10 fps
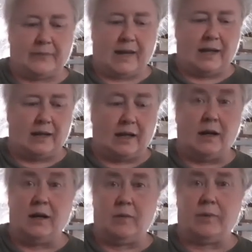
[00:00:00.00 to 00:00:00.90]
and a
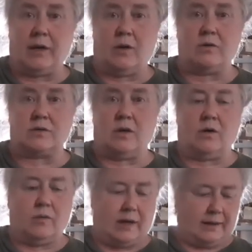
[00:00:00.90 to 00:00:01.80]
little bit goes a
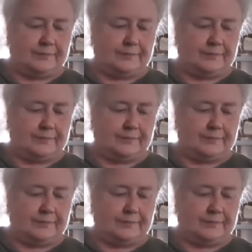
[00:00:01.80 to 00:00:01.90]
long way.